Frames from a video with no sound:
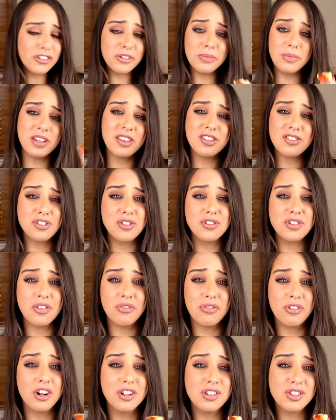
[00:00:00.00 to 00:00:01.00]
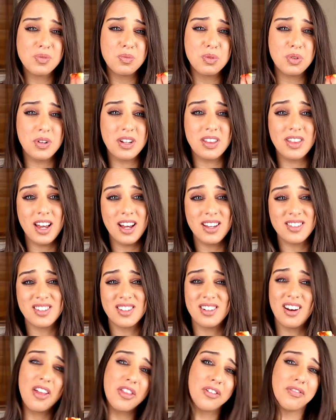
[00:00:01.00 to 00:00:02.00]
To me, there's no difference between
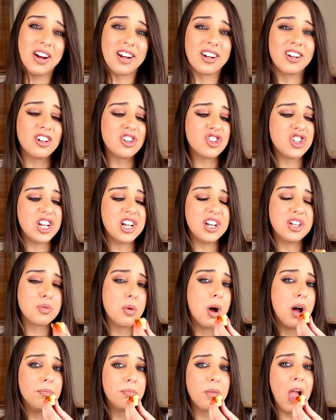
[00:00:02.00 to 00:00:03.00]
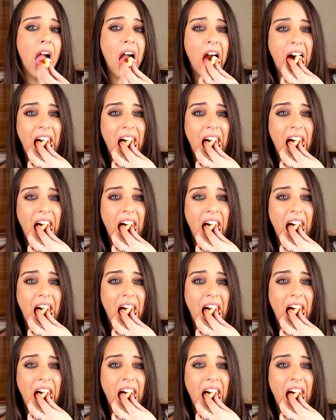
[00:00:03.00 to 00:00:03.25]
this and like the regular cheese one.